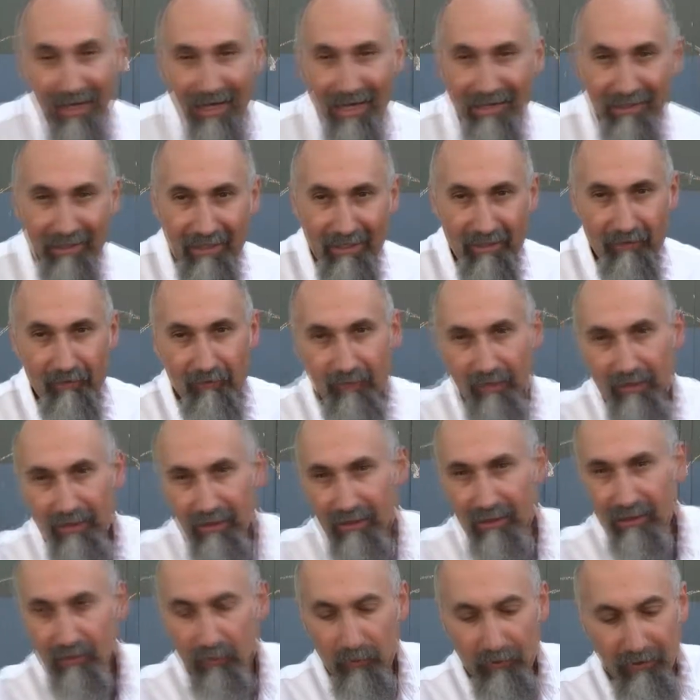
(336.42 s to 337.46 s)
and the
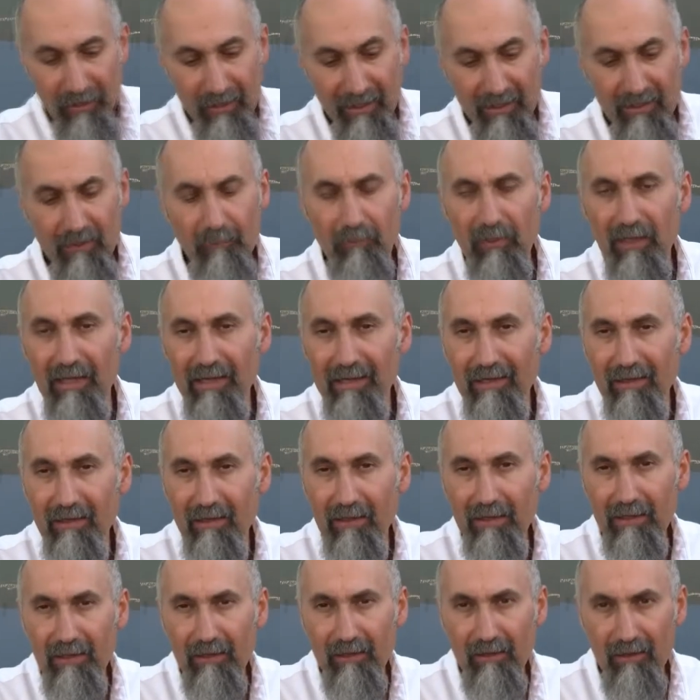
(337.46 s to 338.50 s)
infinity when you hit the
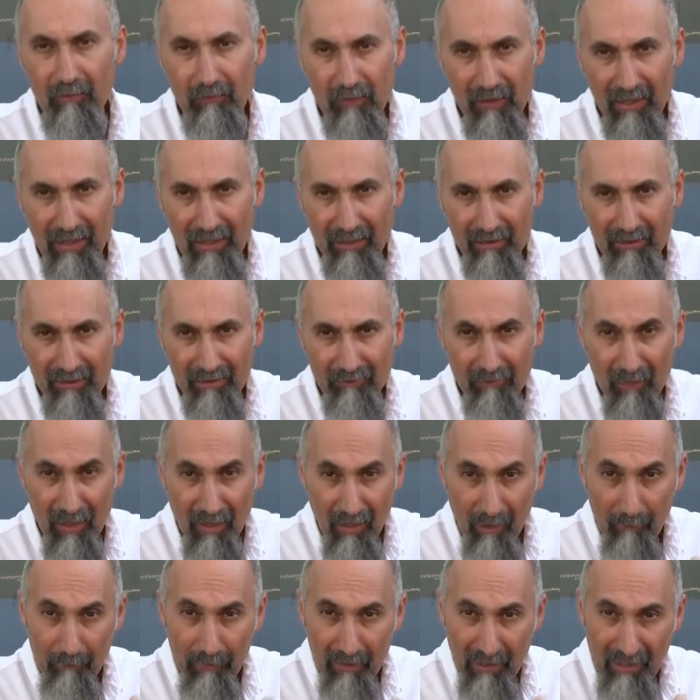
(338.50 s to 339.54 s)
Planck length the Planck
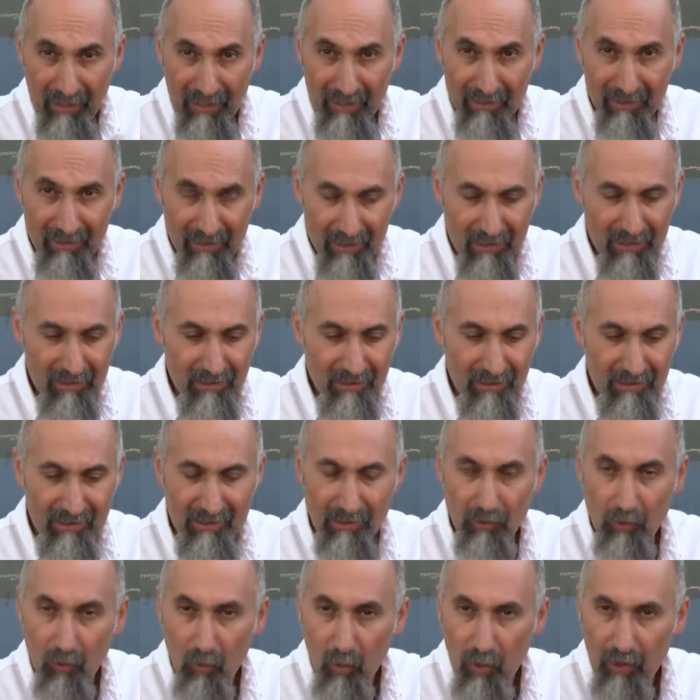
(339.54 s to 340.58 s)
a Planck
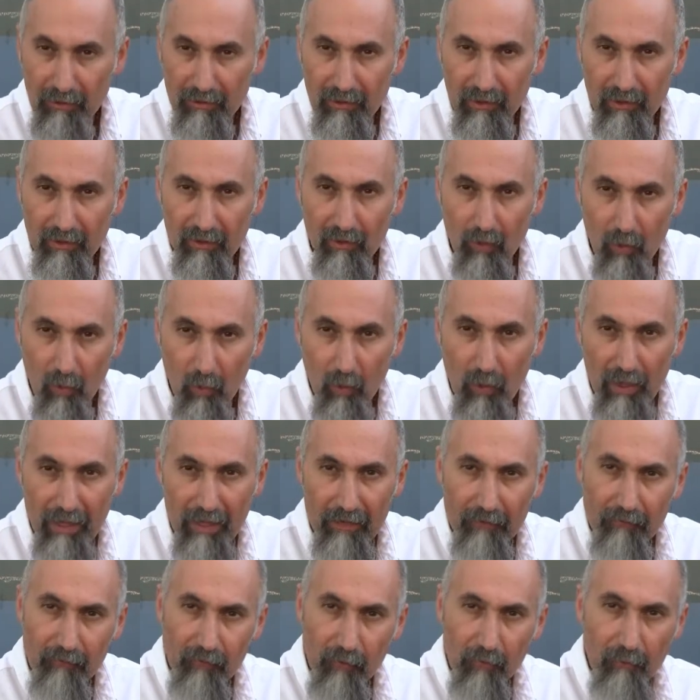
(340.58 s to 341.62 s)
distance a quanta
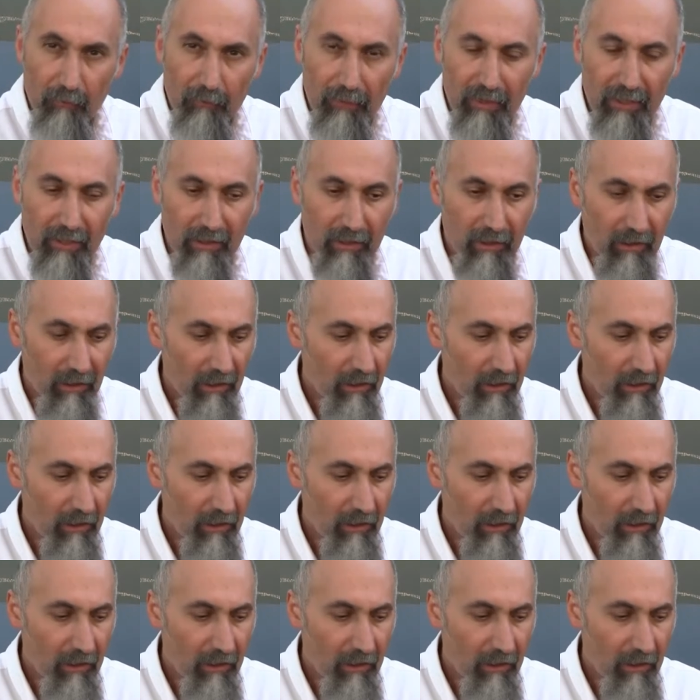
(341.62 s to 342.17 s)
away from B